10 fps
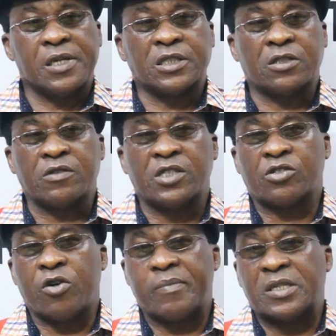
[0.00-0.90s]

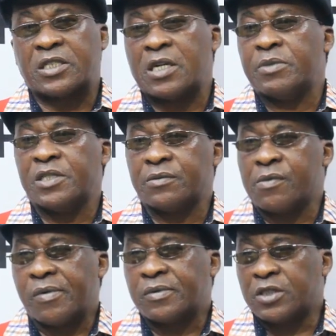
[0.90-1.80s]
this government came in,
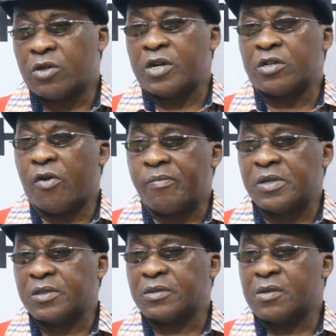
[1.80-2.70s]
the current
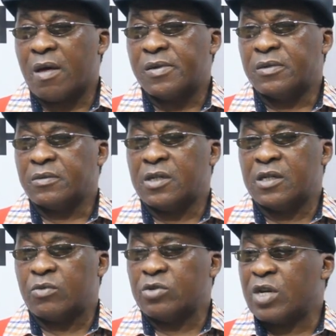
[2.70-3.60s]
government,
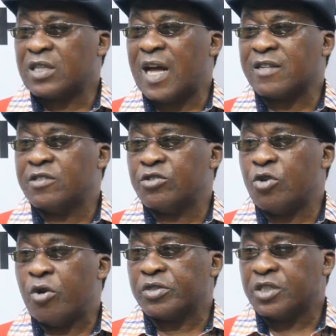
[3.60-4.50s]
and they want to attack the
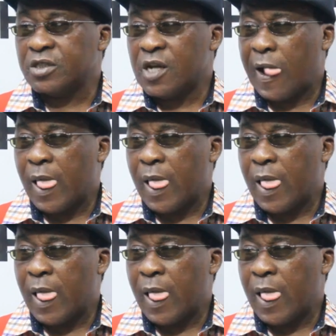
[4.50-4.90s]
judge.